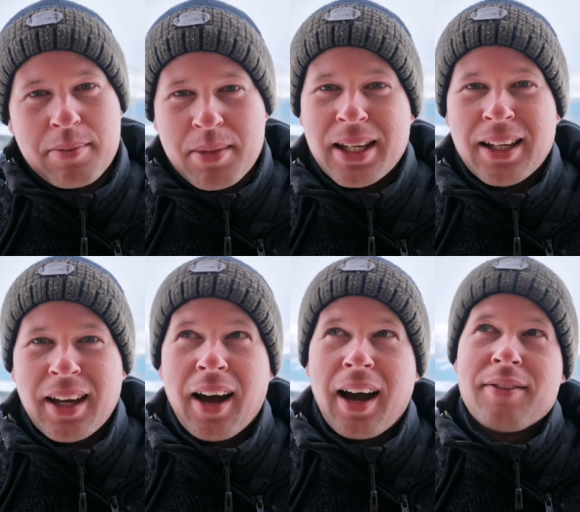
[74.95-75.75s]

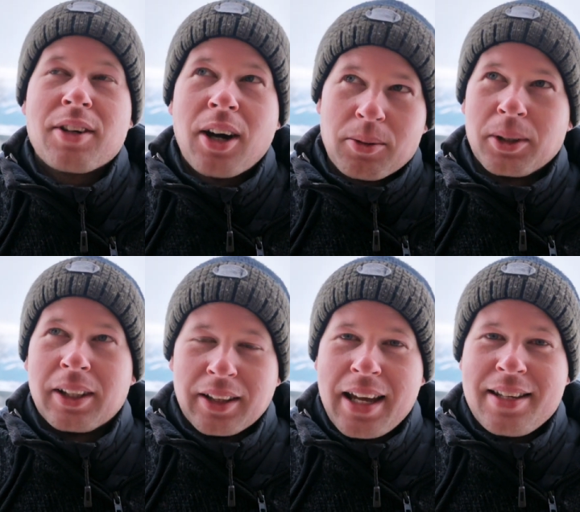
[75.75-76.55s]
me, I've got really
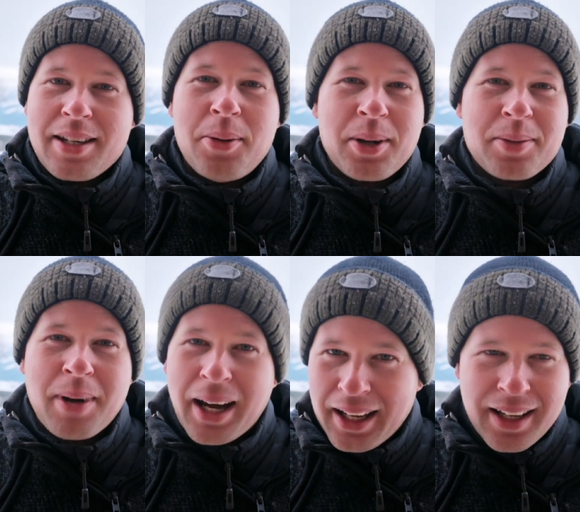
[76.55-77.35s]
lazy with
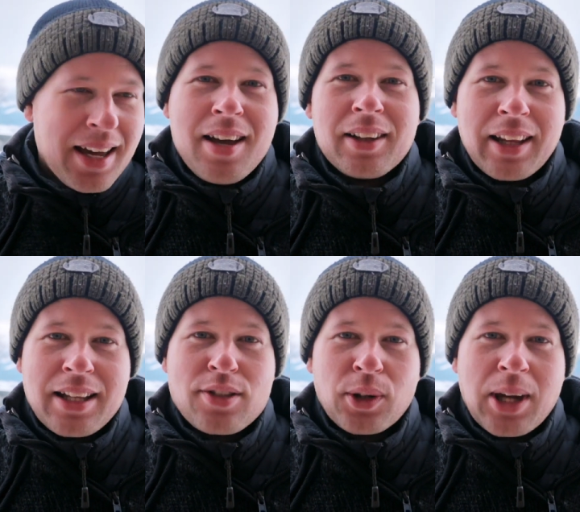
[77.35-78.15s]
my
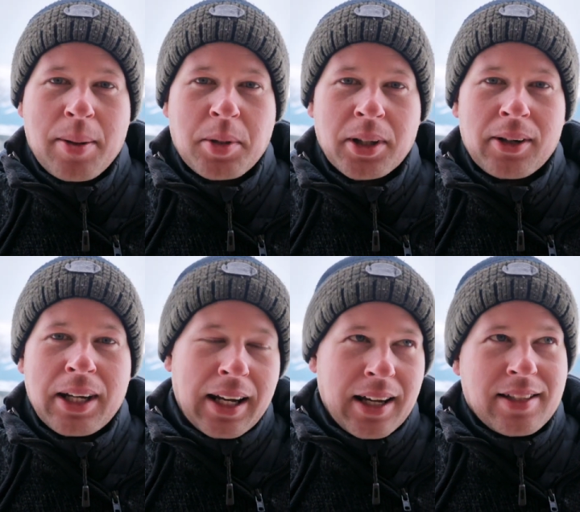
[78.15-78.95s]
lens
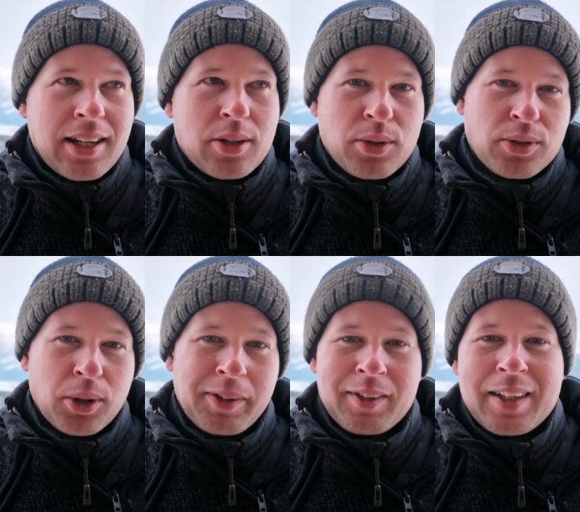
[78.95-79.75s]
vocabulary, and I tend to
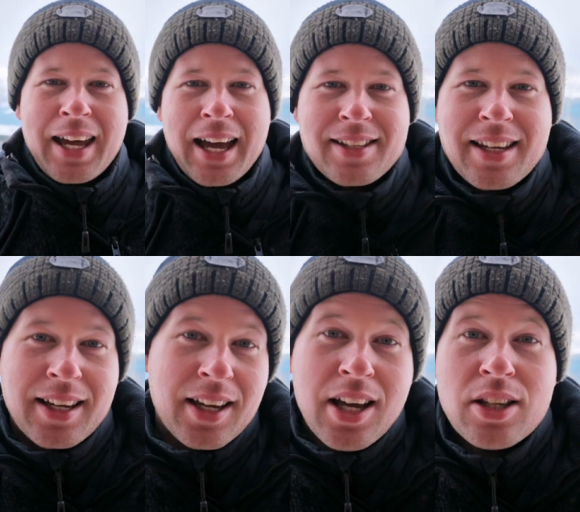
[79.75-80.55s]
refer it as
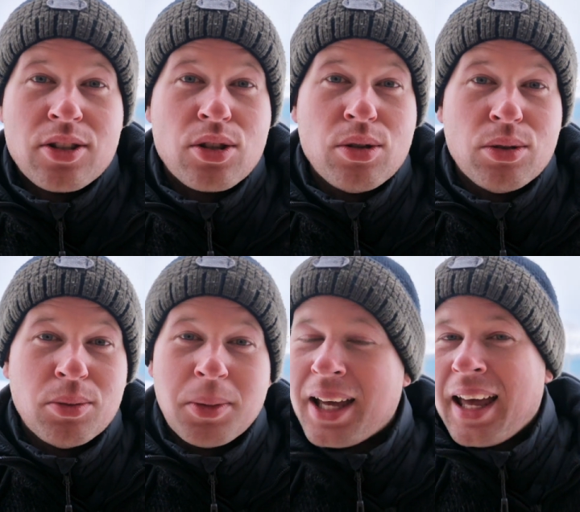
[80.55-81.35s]
a
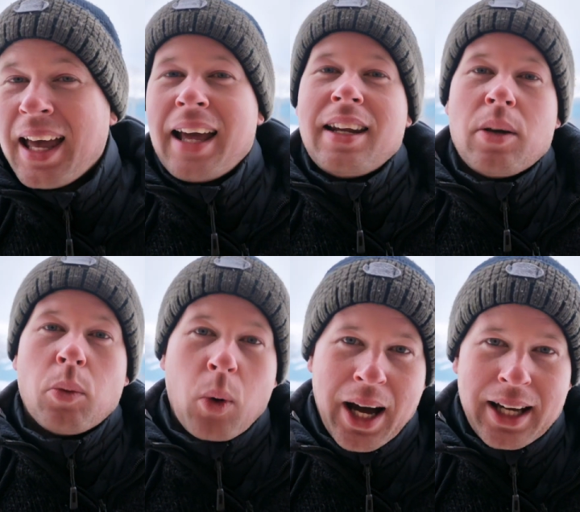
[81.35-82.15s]
zoom and a
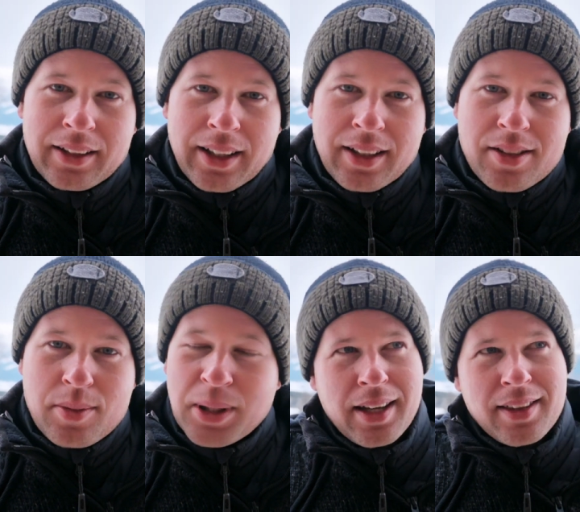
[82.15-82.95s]
wide lens.
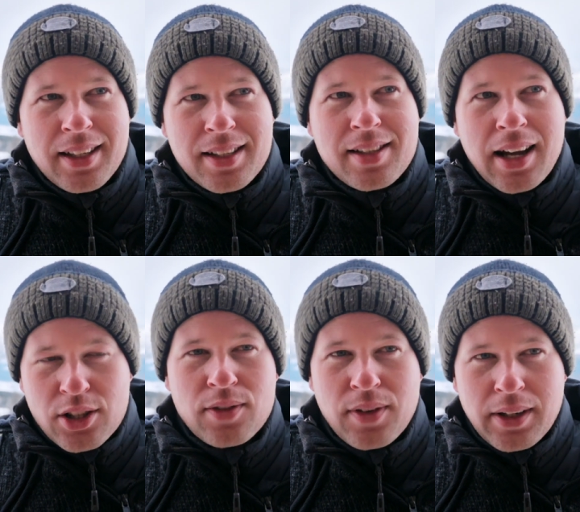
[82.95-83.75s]
I think it's
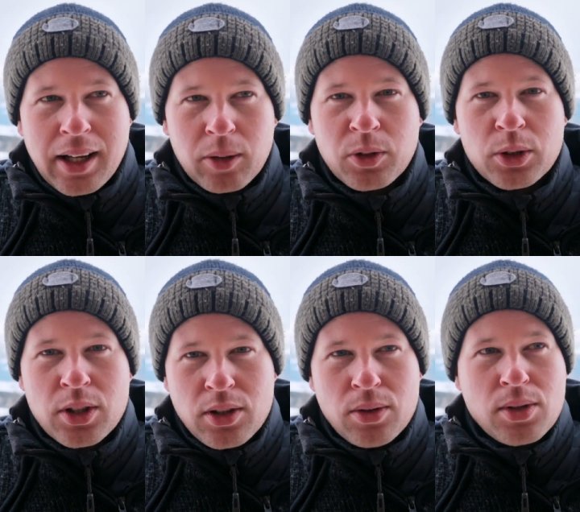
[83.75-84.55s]
actually very helpful
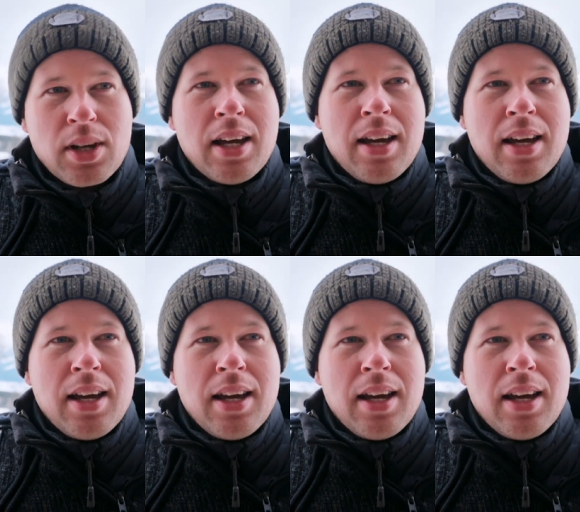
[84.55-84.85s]
to use